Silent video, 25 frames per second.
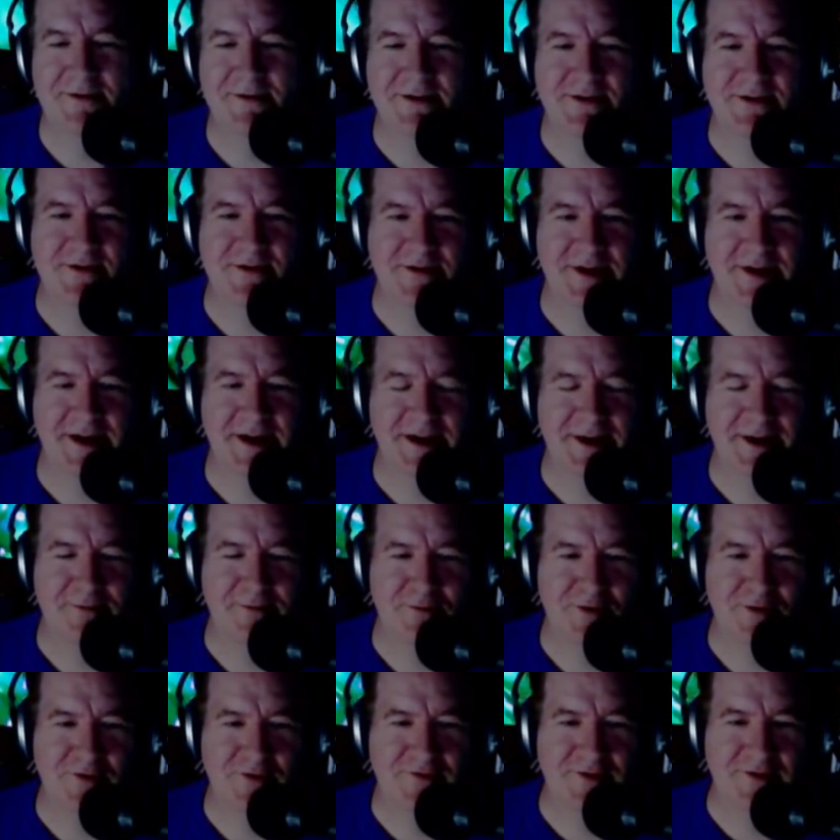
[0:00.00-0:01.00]
going on in
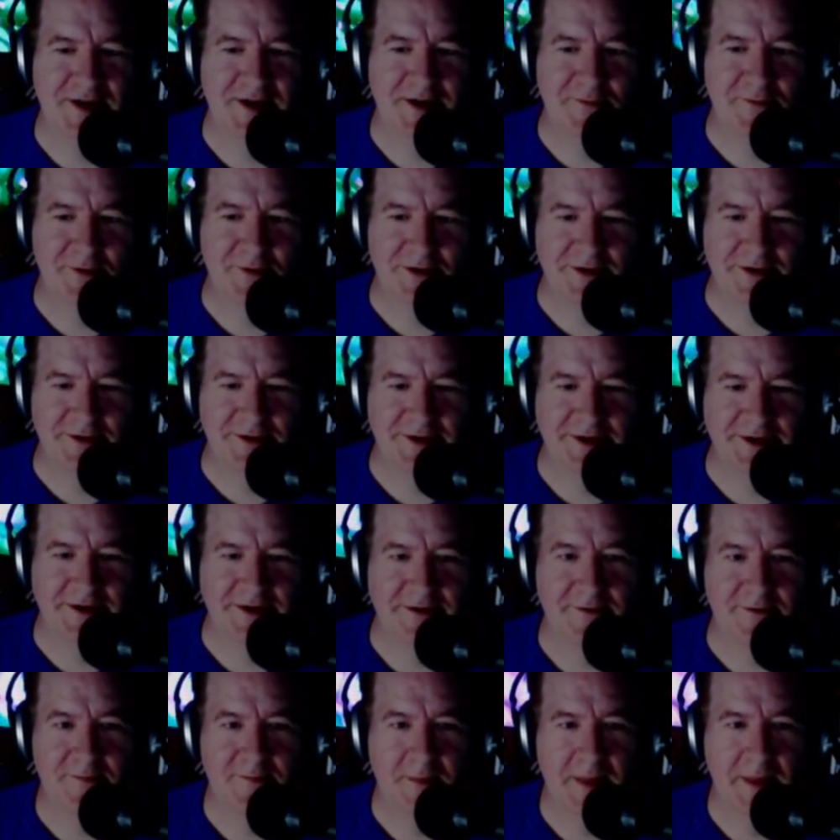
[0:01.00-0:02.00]
MUFON world
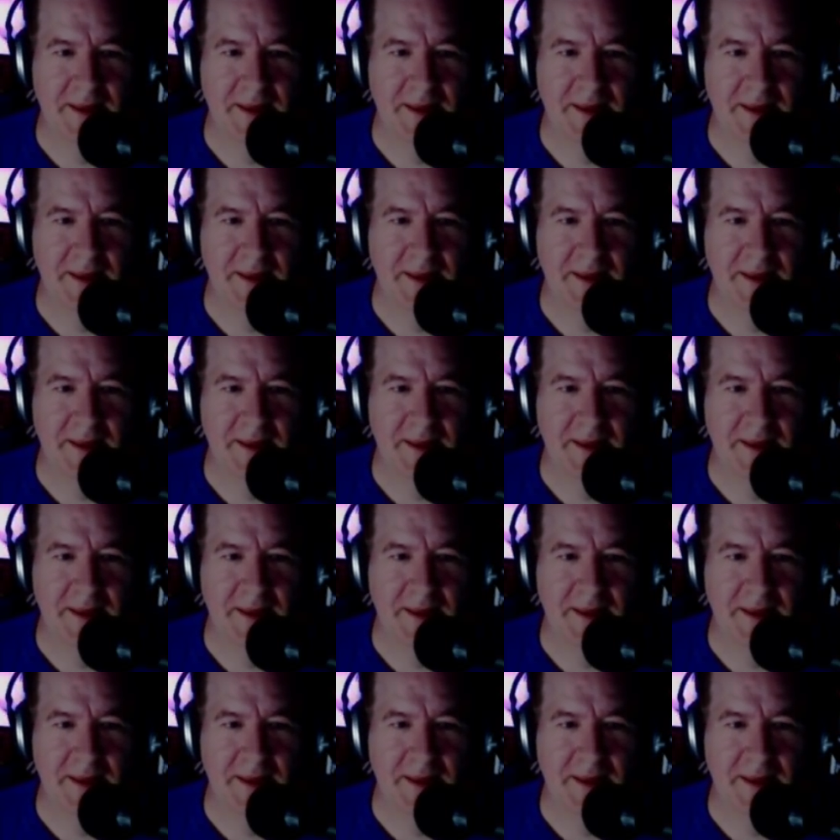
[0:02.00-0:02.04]
here.